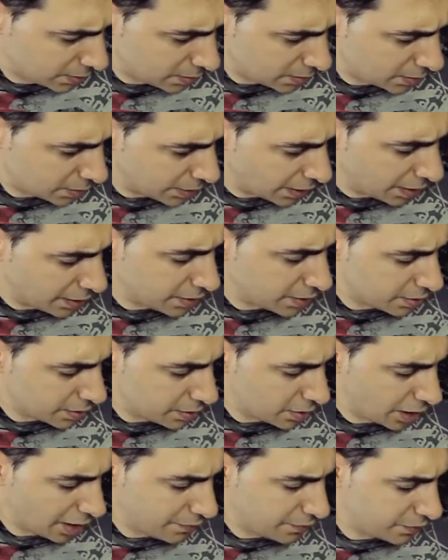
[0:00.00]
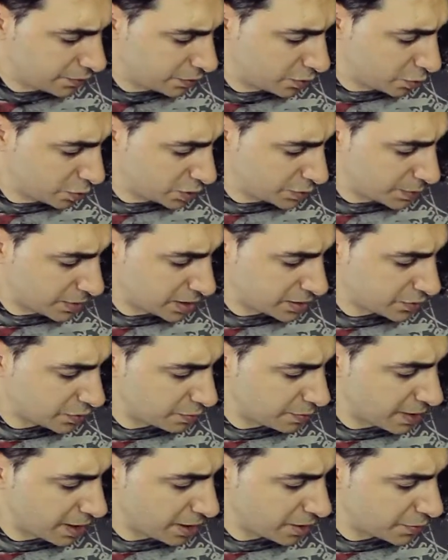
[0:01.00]
okay, you have 2 spots for
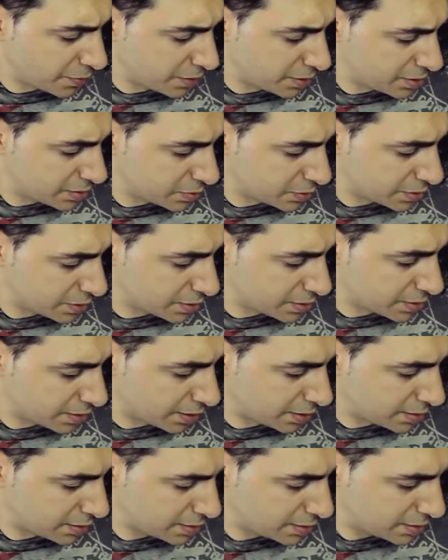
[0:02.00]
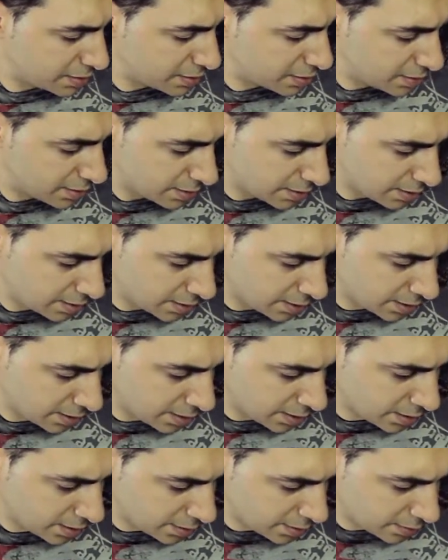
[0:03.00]
batteries, which is nice.
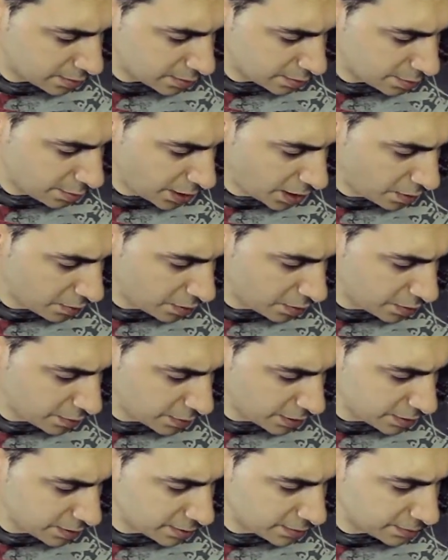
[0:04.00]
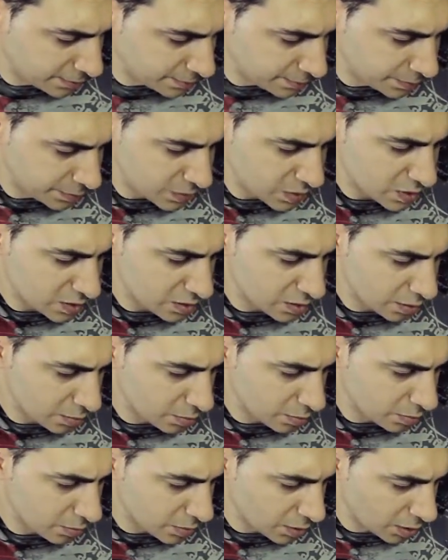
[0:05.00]
And power button,
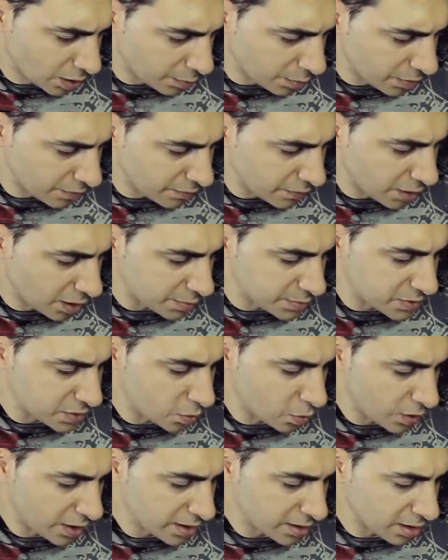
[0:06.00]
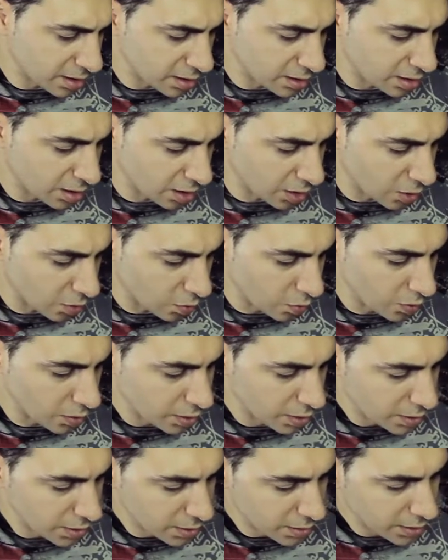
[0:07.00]
a couple of knobs, white and yellow.
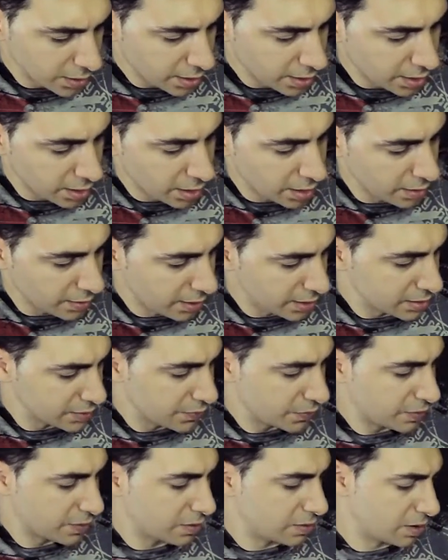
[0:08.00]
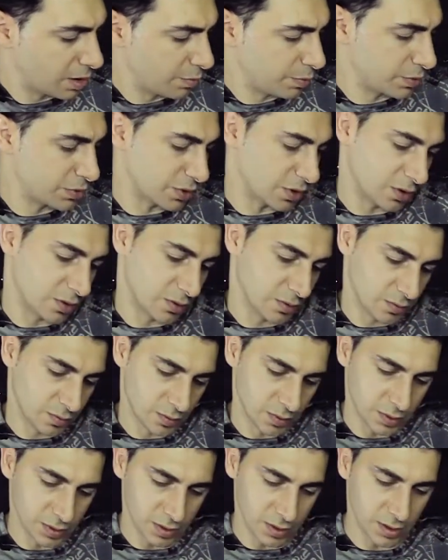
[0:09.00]
And that's for the temperature,
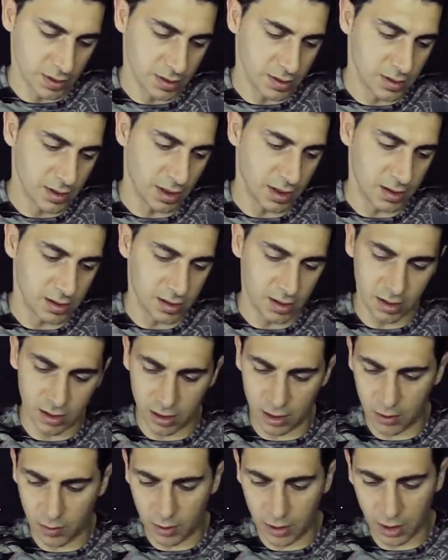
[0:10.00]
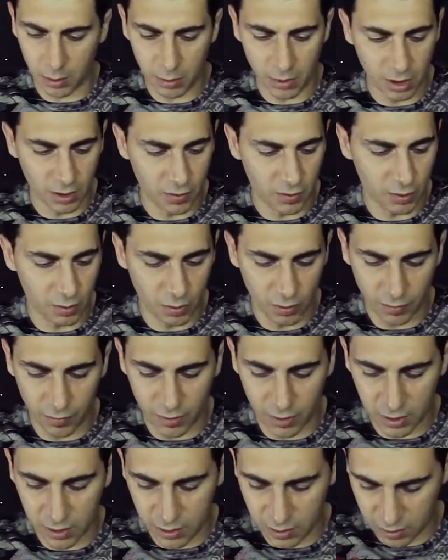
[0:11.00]
which is nice. And you know what? I'm going to
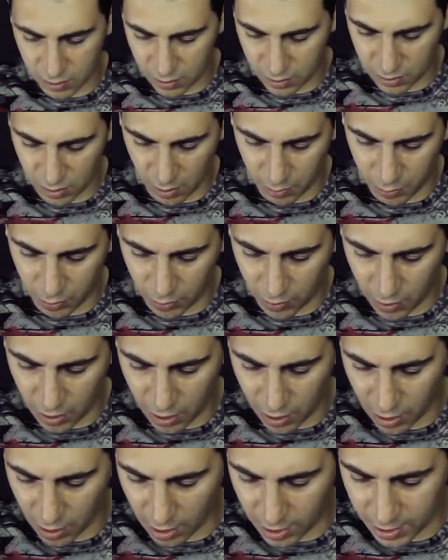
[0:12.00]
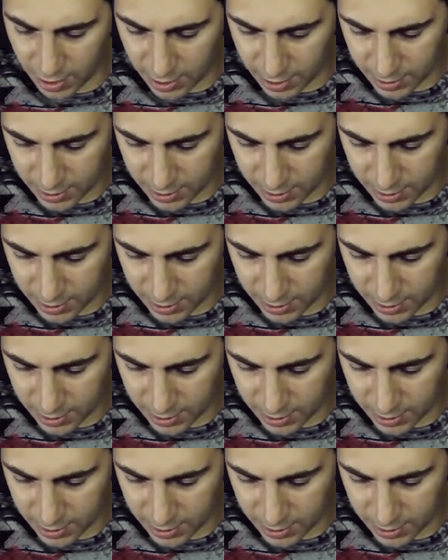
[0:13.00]
remove this temporarily,